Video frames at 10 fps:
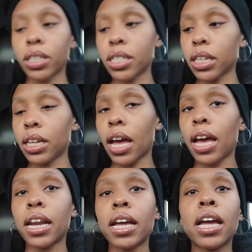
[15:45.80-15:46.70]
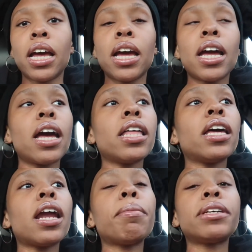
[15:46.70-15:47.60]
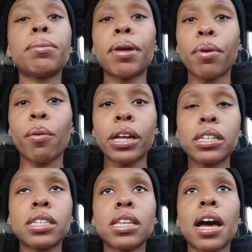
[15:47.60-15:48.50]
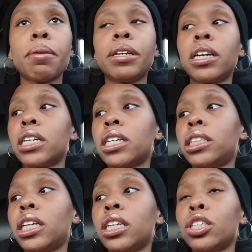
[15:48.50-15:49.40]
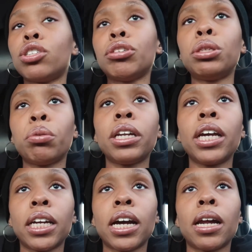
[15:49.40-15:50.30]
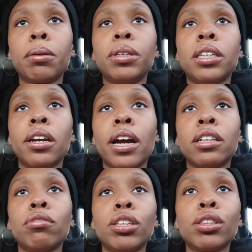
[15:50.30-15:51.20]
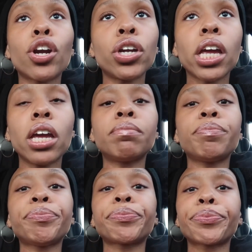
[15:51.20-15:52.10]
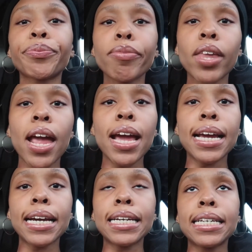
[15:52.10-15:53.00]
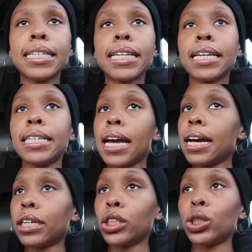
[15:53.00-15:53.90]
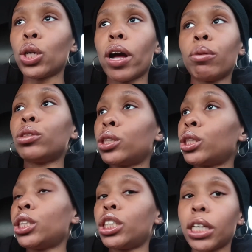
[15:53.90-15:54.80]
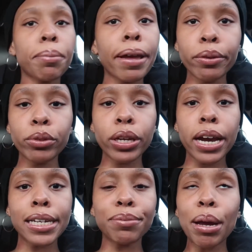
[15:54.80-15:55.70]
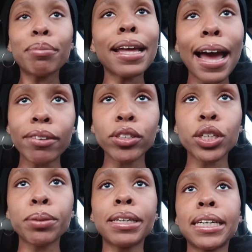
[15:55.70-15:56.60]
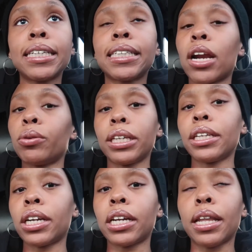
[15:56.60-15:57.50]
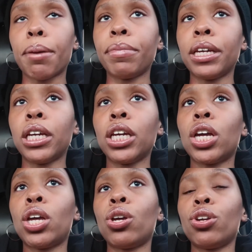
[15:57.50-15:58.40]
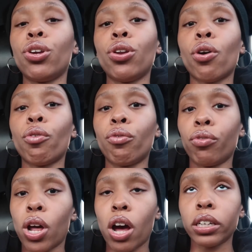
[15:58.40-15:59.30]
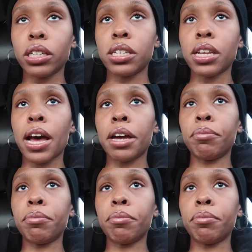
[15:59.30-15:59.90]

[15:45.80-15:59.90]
this again, and then I'm about to make my way inside because it is 3:20 and I gotta be there at 3:30. And yeah, so I will check back in with you guys probably after, because I don't think they're gonna let me, you know, vlog inside